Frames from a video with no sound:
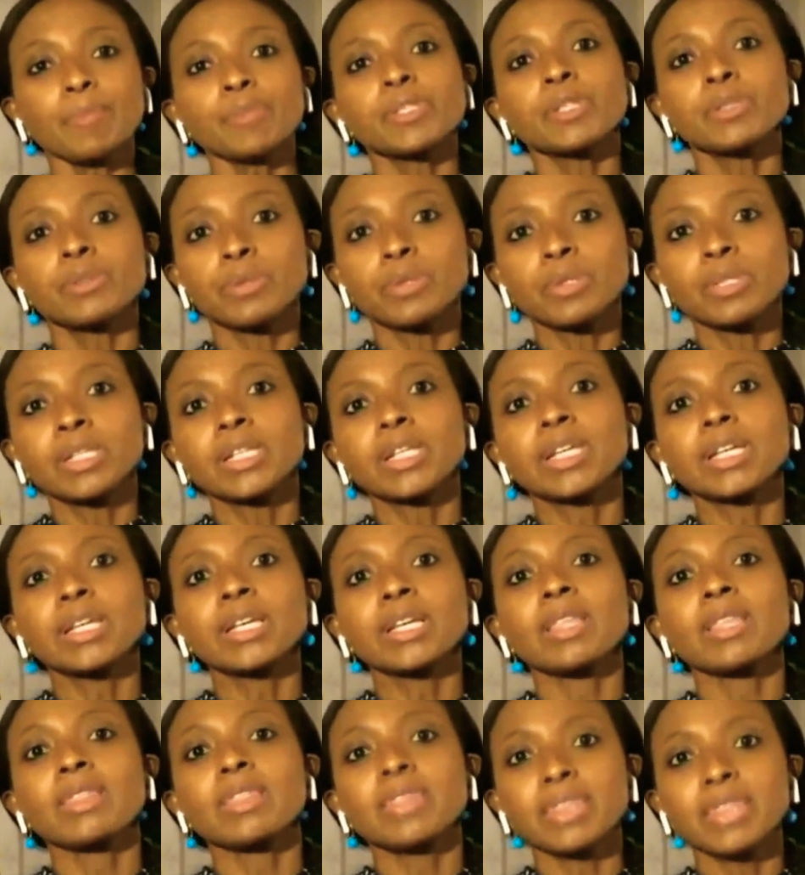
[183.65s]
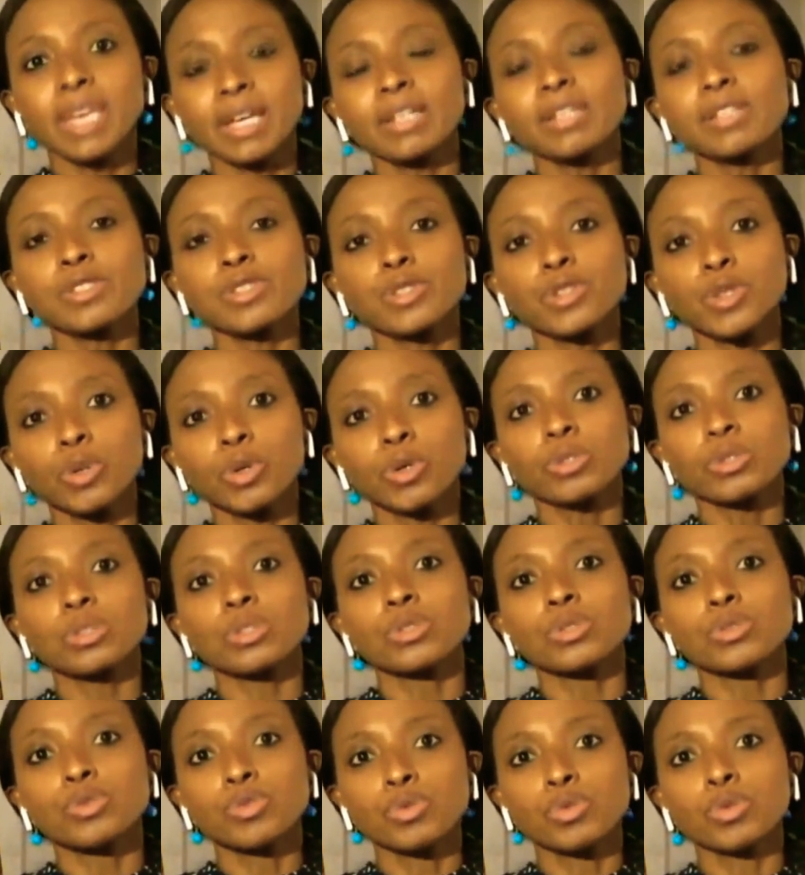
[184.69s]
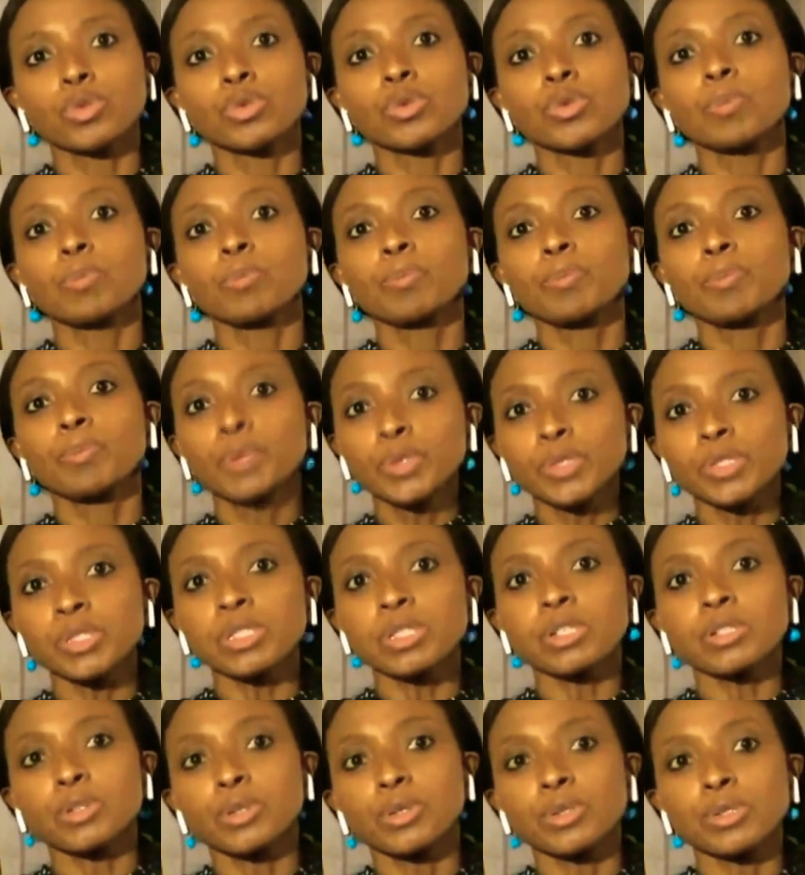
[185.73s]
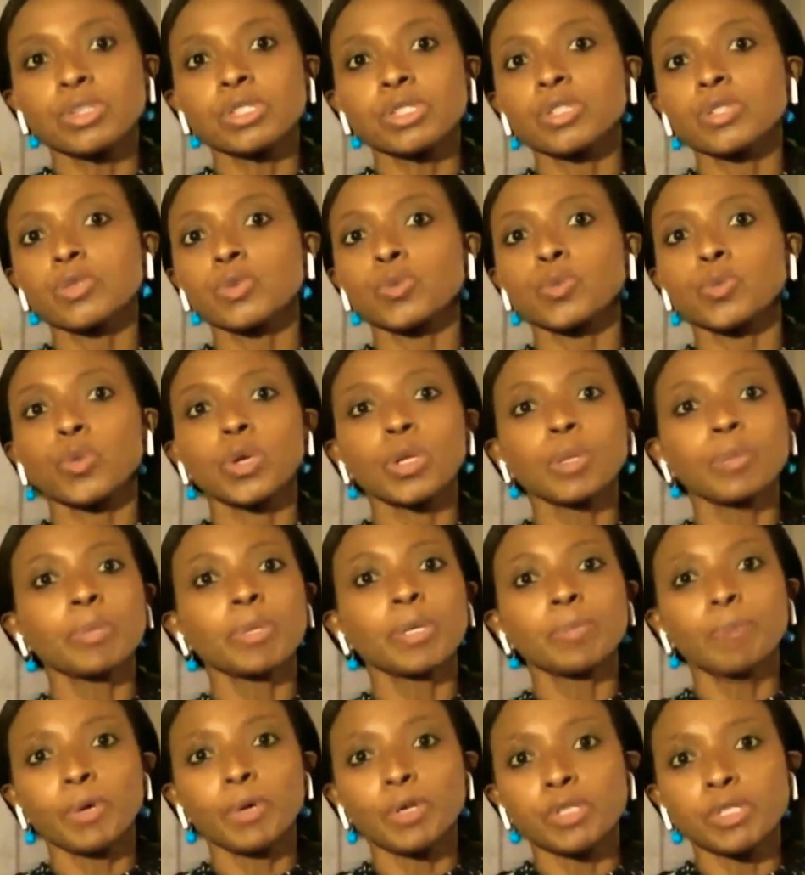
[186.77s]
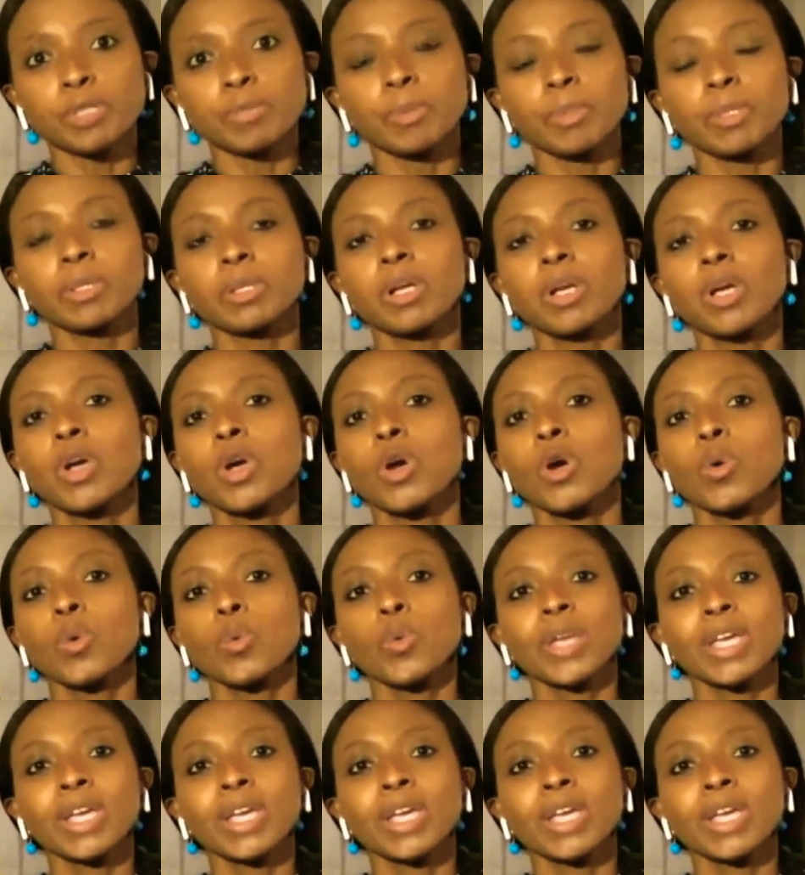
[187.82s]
Absolutely, that is not true. Booster doses will be possible.